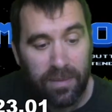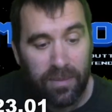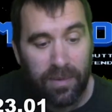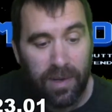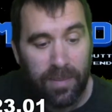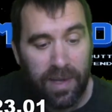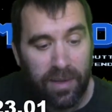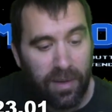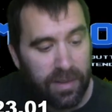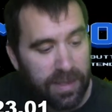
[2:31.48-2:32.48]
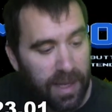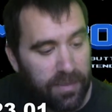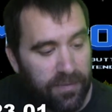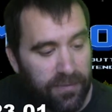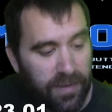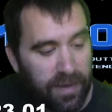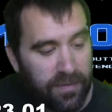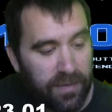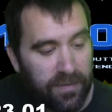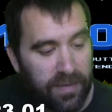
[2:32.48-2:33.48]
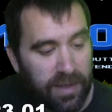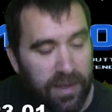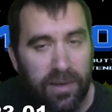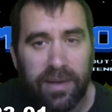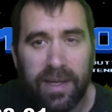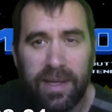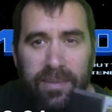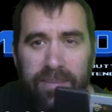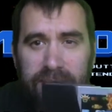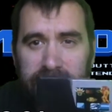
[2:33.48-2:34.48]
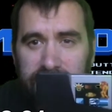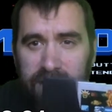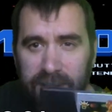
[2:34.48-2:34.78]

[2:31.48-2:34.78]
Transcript: One of my all-time favorite video games.